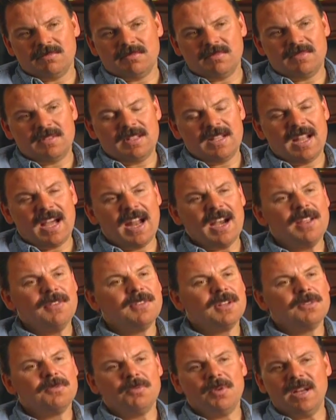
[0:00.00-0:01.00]
not
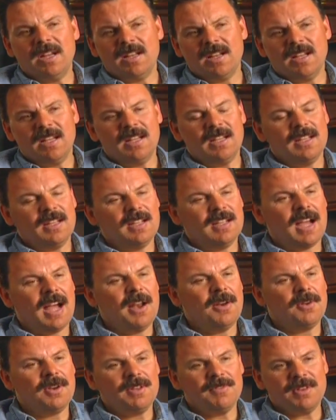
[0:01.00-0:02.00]
even really,
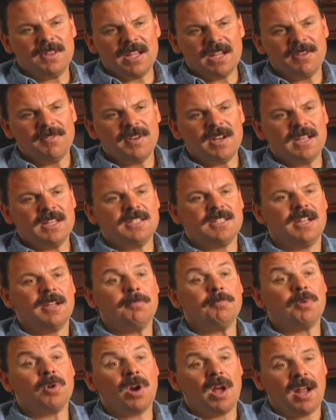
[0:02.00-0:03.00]
I don't even think of it as a
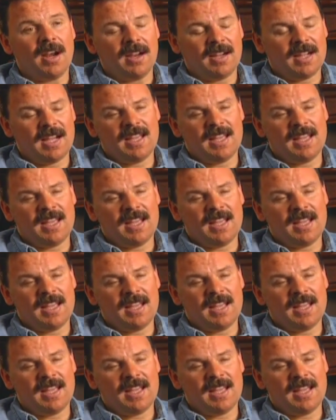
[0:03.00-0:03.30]
product. I